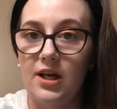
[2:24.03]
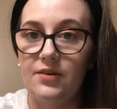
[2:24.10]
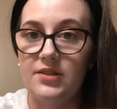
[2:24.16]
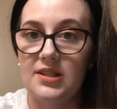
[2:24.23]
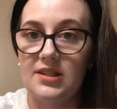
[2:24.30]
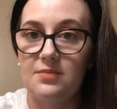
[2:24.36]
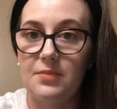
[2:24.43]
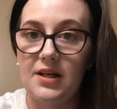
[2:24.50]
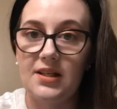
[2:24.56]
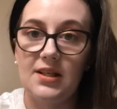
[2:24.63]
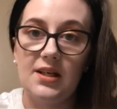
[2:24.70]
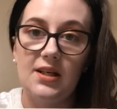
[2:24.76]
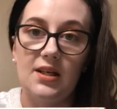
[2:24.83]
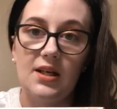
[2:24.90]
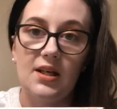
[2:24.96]
I was
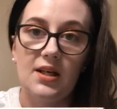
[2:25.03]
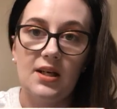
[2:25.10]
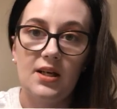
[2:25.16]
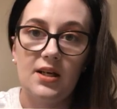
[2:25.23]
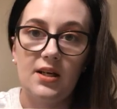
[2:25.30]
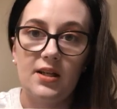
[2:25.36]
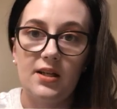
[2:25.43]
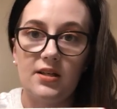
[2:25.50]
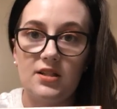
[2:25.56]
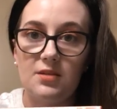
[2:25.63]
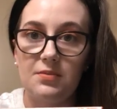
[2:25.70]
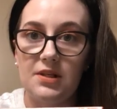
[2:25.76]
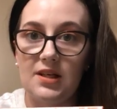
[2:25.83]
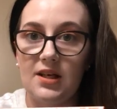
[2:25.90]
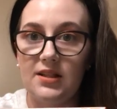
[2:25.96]
expecting there to
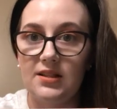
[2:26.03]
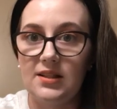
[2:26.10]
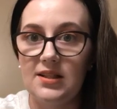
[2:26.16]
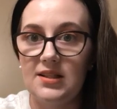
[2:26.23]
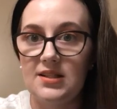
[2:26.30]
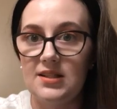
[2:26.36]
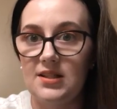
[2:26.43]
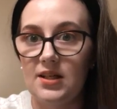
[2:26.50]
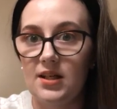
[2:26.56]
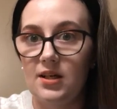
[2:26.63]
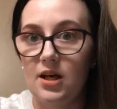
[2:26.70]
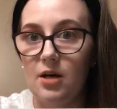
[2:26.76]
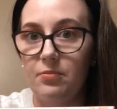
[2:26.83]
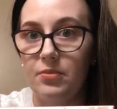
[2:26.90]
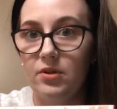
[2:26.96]
be at least a
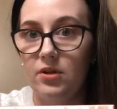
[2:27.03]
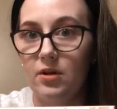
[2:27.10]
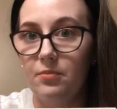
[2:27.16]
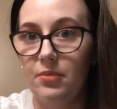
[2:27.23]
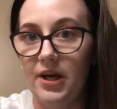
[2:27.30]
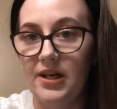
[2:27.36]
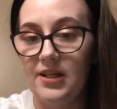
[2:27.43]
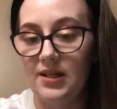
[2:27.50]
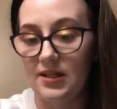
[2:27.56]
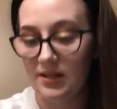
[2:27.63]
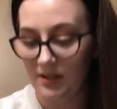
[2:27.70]
couple bright